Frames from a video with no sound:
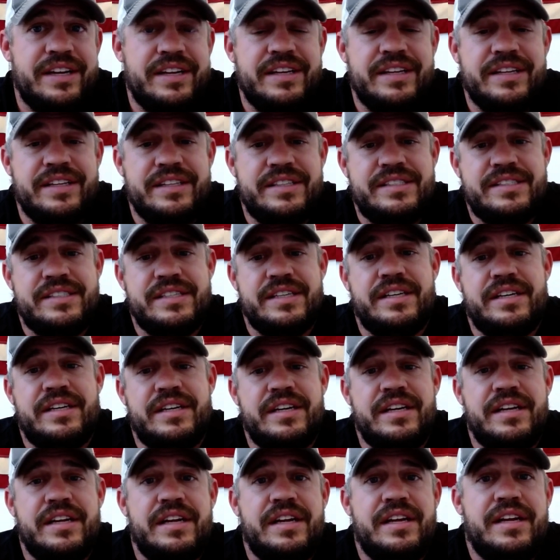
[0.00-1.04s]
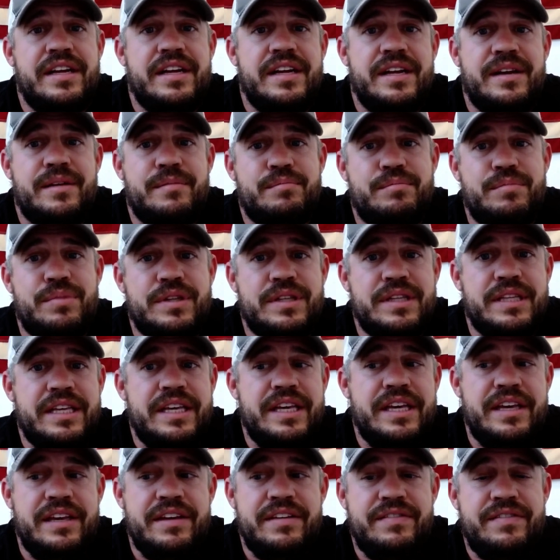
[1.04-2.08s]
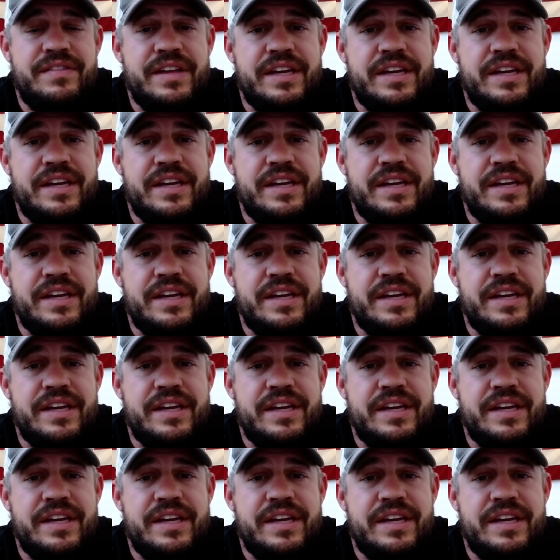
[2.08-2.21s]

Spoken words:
It's believe